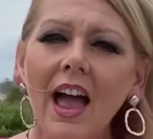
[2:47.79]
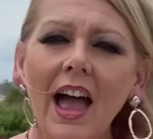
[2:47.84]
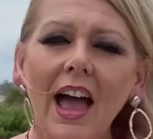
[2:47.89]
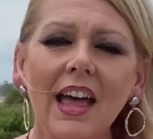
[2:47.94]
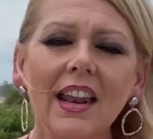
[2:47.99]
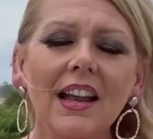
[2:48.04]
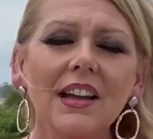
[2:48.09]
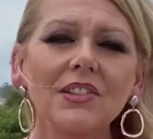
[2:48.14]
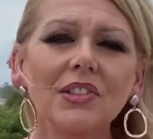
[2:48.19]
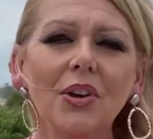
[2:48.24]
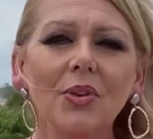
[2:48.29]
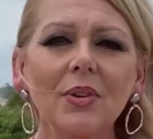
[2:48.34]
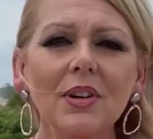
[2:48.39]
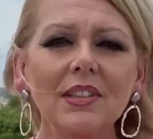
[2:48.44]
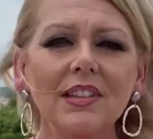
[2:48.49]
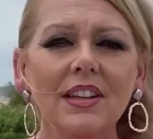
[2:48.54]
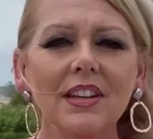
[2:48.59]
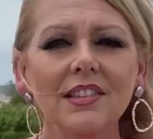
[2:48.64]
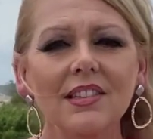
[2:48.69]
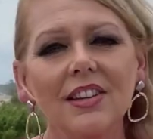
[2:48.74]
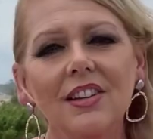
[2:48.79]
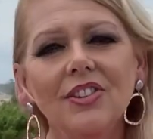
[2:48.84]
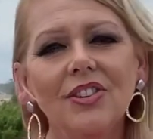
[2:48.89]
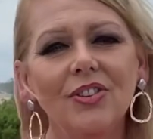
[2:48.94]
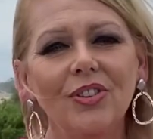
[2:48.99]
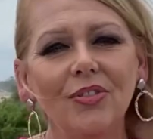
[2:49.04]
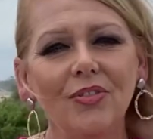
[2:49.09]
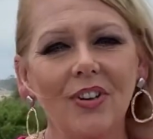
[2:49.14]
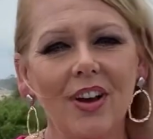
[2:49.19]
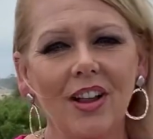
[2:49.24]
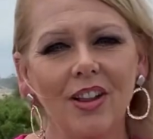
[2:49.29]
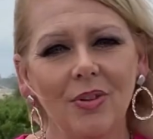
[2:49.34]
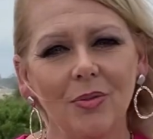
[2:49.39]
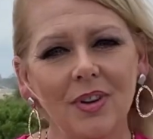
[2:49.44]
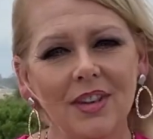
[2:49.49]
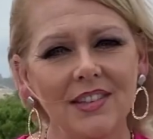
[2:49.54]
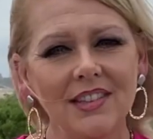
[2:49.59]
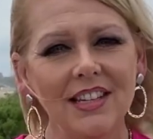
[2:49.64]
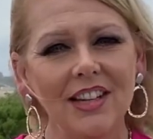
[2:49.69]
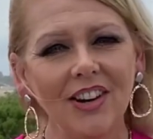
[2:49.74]
And as always, continue to follow
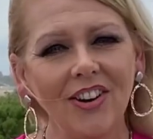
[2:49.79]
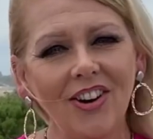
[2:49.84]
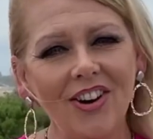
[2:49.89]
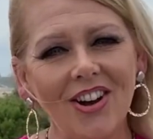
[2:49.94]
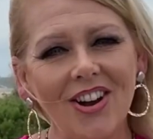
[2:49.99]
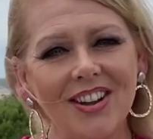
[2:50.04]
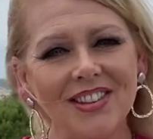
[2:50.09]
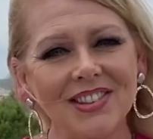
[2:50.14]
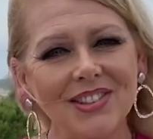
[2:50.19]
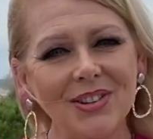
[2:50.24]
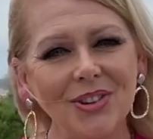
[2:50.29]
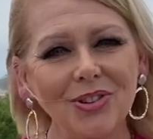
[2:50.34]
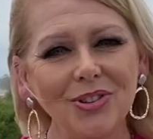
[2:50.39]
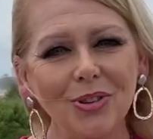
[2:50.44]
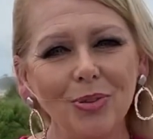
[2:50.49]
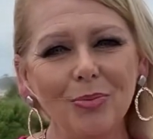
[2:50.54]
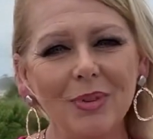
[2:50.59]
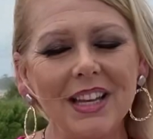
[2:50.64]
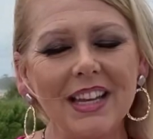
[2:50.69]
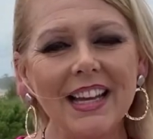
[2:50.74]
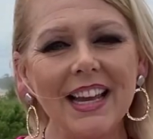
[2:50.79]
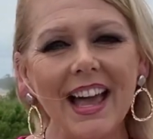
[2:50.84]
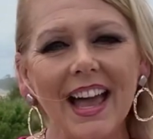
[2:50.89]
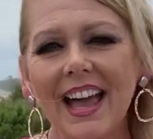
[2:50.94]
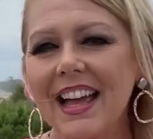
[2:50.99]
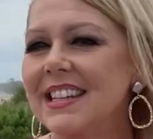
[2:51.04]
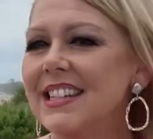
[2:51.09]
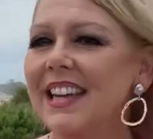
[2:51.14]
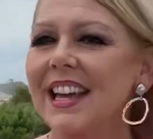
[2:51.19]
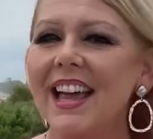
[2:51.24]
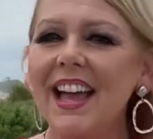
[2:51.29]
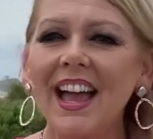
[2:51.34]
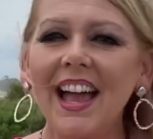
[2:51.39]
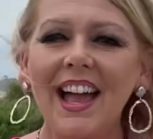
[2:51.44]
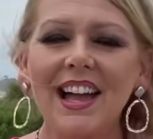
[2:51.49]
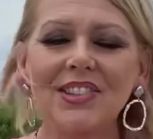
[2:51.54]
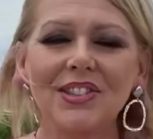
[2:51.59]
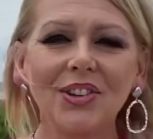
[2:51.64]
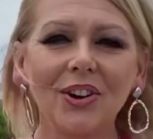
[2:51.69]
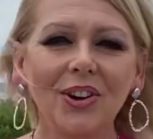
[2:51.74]
us here on social media at
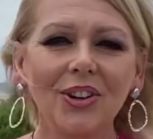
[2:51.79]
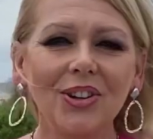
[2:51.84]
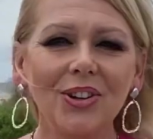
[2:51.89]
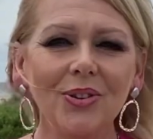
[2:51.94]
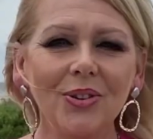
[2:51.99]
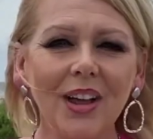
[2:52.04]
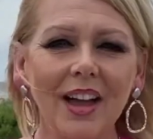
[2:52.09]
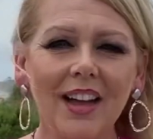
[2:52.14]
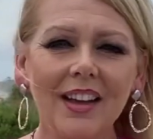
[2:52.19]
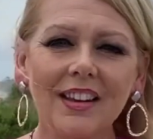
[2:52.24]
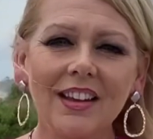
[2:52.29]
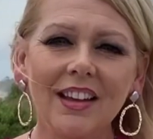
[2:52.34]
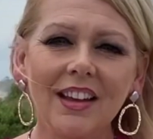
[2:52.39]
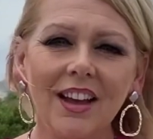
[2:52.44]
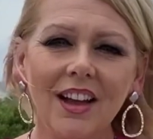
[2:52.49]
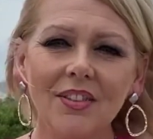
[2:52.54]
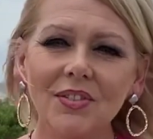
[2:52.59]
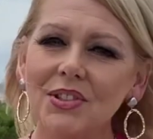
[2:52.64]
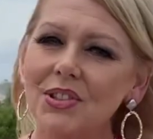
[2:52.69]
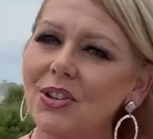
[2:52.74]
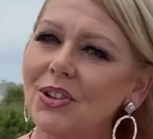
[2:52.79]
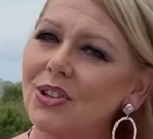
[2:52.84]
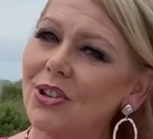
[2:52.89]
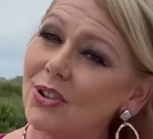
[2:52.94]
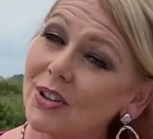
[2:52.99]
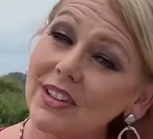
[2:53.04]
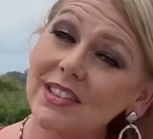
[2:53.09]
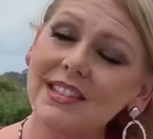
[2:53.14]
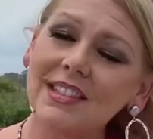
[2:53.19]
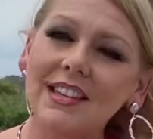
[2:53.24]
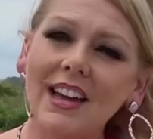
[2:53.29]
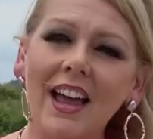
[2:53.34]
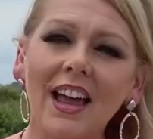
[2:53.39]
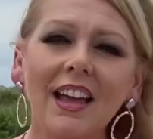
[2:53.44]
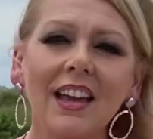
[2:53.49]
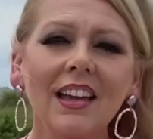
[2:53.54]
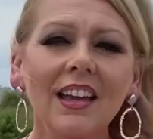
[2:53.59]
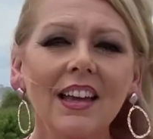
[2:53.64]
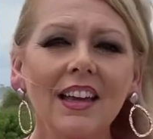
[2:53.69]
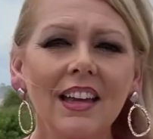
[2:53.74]
SRQ County Gov so you can
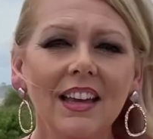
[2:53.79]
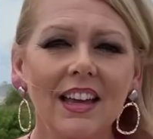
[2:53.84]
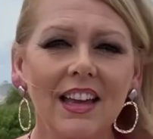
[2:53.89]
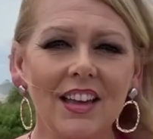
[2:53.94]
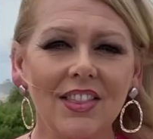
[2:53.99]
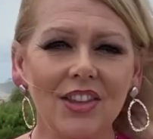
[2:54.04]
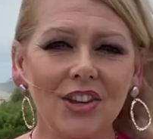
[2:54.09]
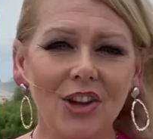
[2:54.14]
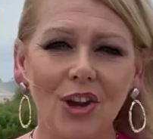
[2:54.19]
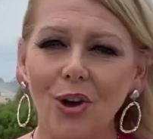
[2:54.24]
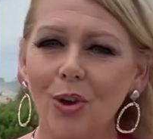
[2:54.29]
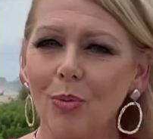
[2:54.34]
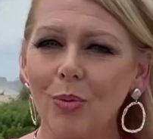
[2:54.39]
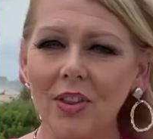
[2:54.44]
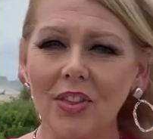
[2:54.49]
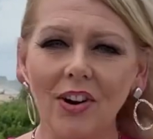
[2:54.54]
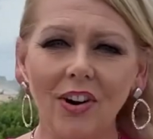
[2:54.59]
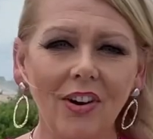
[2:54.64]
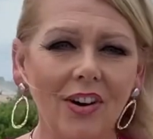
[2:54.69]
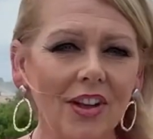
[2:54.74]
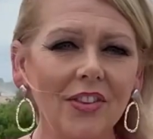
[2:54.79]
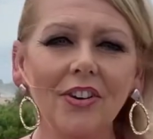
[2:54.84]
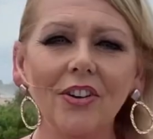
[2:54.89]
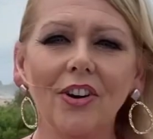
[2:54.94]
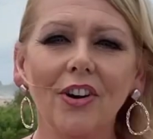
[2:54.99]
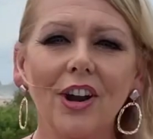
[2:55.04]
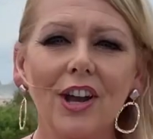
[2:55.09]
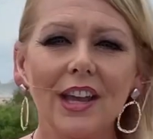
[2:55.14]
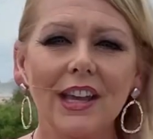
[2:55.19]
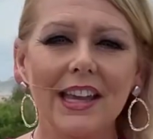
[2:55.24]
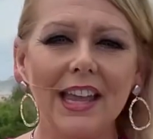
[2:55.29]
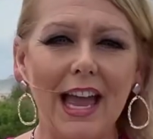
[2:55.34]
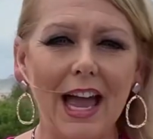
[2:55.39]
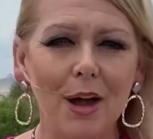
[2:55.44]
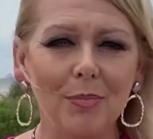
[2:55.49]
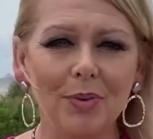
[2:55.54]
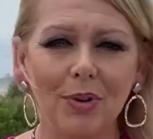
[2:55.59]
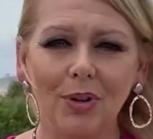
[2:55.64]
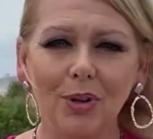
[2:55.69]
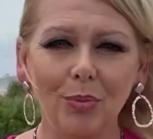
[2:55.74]
stay in the know with our other
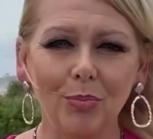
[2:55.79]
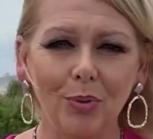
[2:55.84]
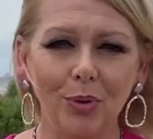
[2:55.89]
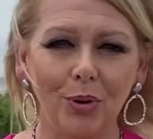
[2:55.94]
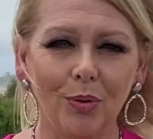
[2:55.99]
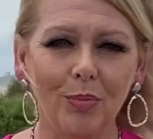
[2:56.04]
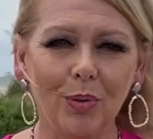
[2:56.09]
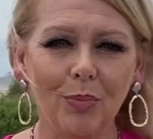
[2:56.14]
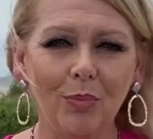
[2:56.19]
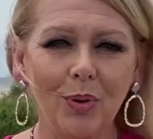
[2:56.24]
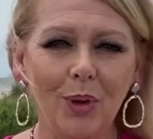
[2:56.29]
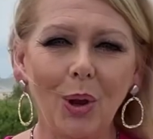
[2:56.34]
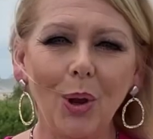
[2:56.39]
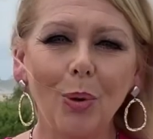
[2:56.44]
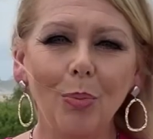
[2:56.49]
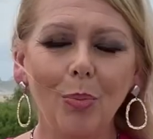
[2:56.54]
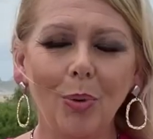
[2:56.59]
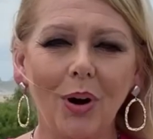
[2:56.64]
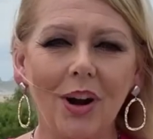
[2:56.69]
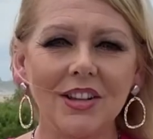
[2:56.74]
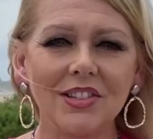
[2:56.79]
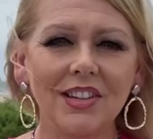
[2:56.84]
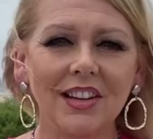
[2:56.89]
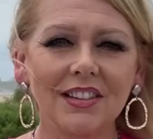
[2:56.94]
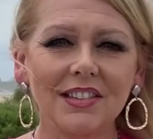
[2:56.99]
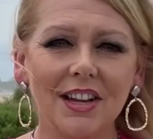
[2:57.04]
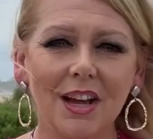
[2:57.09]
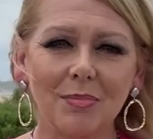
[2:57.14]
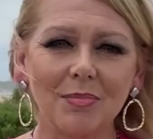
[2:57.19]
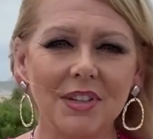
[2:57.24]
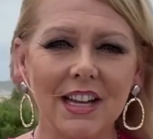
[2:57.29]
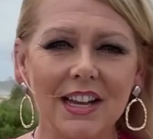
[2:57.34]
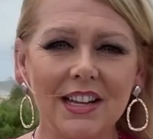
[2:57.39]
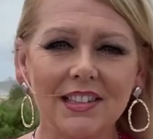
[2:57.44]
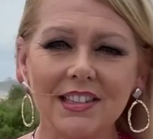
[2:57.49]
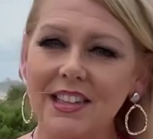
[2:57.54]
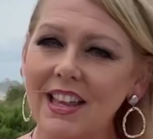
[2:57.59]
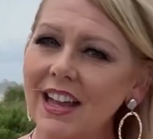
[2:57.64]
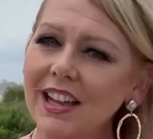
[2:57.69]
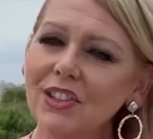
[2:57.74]
capital improvement project
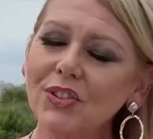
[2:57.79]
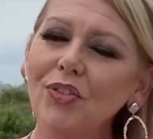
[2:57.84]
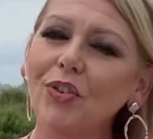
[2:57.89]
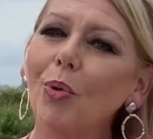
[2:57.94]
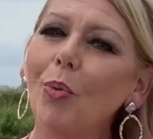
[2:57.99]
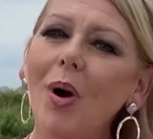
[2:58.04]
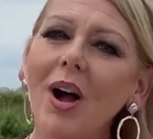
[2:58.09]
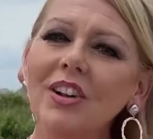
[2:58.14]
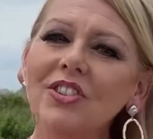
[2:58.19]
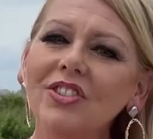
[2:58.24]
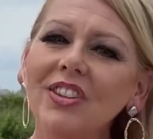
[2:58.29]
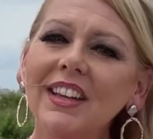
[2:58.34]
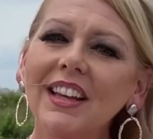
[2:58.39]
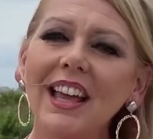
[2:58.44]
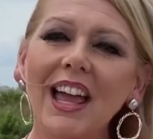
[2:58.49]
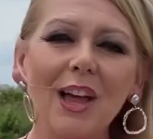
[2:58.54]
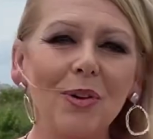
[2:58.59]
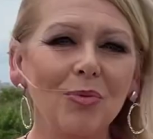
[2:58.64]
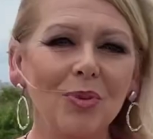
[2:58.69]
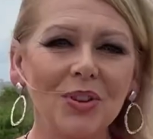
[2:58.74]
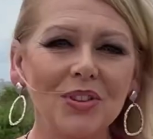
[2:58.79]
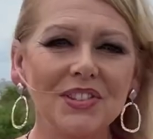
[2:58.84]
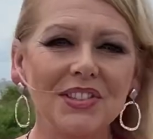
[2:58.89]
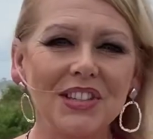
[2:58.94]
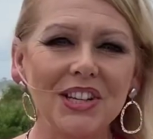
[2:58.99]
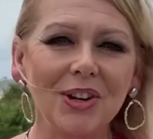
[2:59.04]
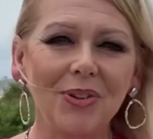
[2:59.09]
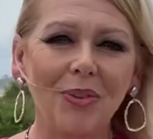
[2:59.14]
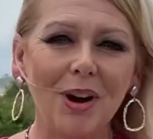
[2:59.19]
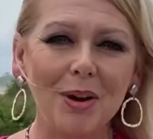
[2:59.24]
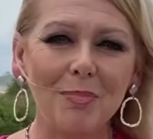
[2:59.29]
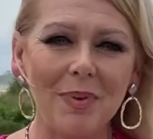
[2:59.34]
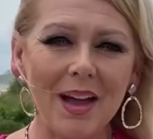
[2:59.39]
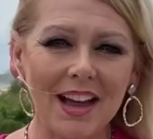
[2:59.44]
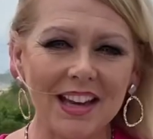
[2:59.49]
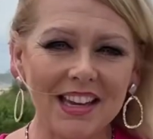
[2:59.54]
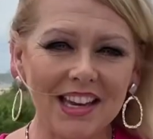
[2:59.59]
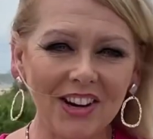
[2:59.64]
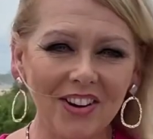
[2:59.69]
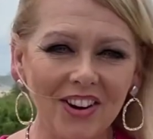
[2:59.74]
updates. Thanks for watching, and we'll see you right
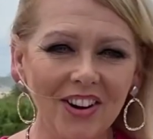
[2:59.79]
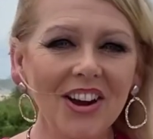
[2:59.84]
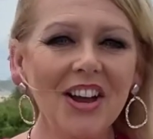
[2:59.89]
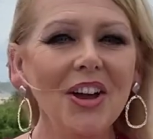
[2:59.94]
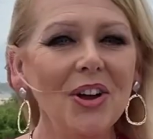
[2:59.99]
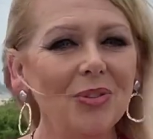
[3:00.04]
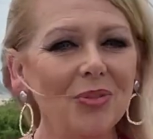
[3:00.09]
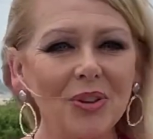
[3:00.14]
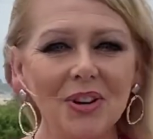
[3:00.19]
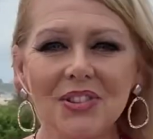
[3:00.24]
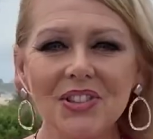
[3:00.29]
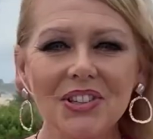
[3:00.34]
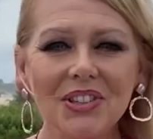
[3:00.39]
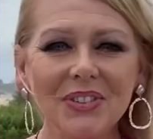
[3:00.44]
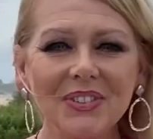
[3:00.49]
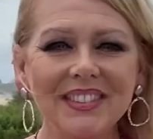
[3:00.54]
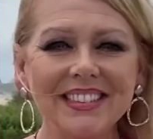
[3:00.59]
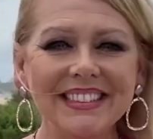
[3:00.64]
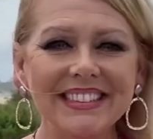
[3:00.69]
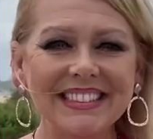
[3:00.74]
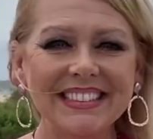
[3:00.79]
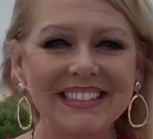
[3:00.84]
back here real soon.